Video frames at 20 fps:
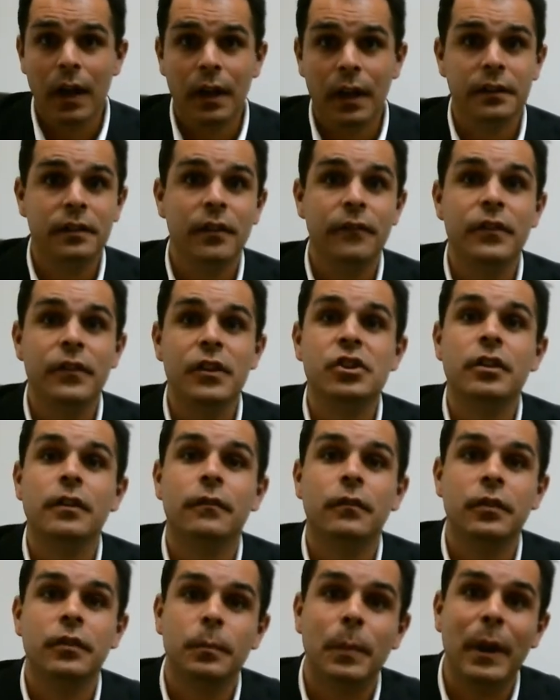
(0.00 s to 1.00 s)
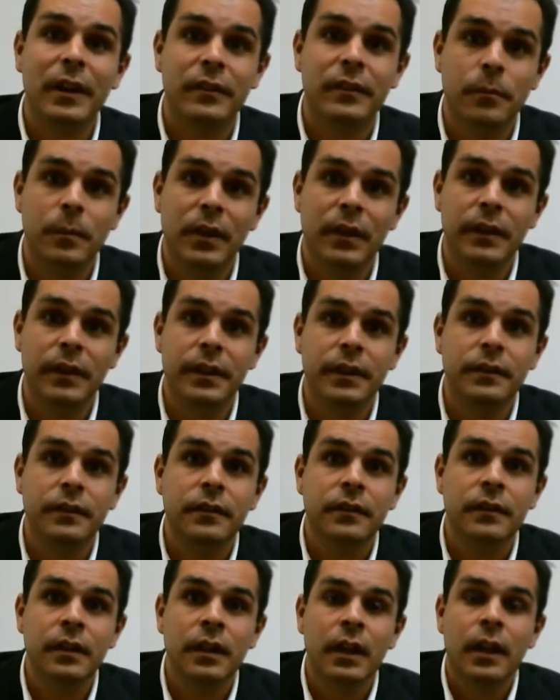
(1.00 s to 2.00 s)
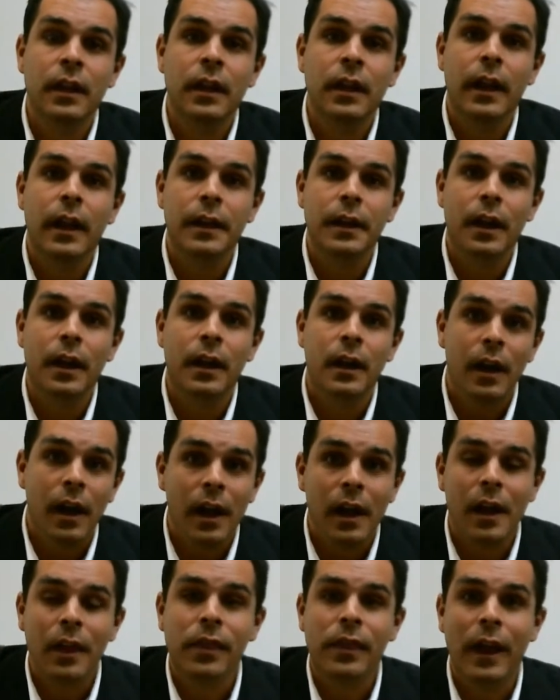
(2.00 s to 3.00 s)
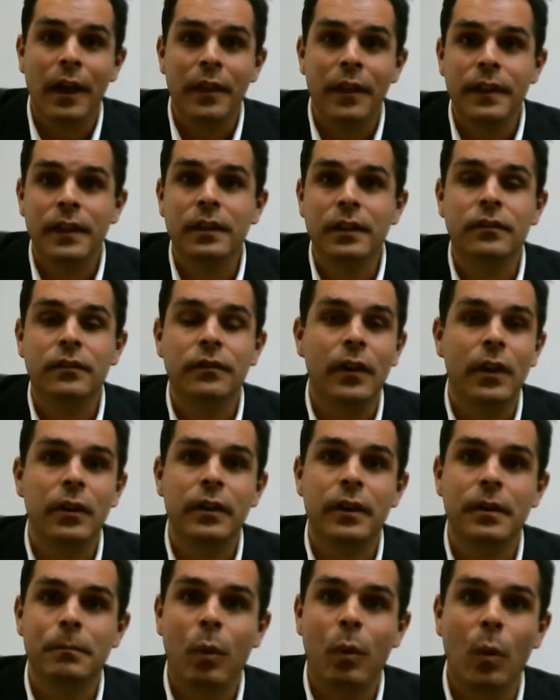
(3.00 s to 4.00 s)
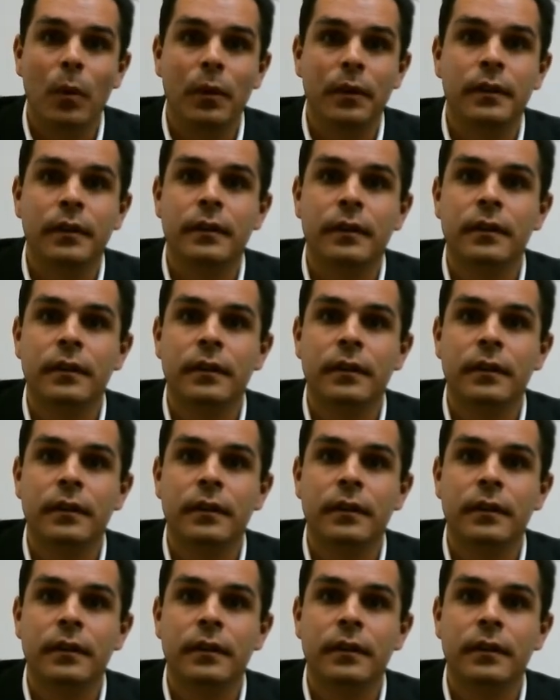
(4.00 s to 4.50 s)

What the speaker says: division of responsibilities. And I think it's very important,